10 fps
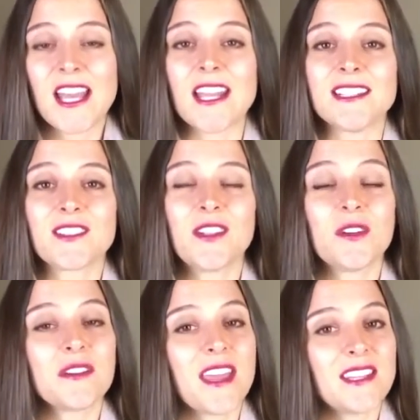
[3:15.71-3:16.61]
and is
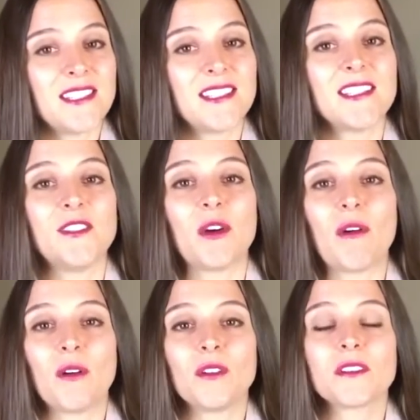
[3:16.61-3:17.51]
located in the
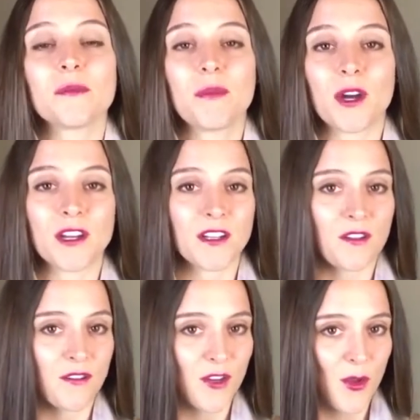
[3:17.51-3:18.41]
old part
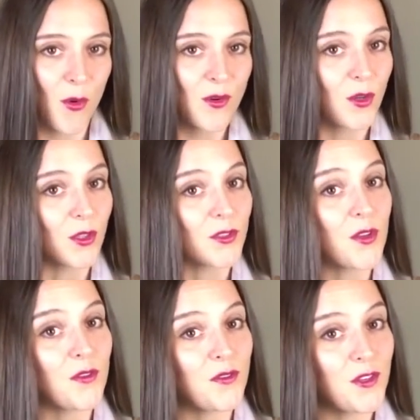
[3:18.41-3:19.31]
of Lyon called
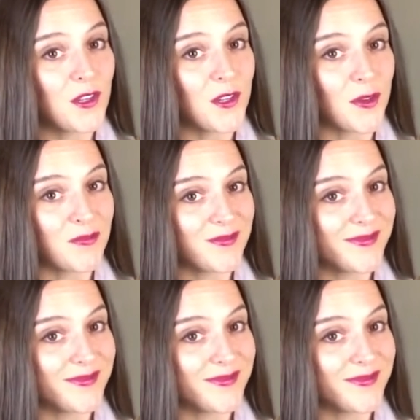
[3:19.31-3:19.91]
Vieux-Lyon.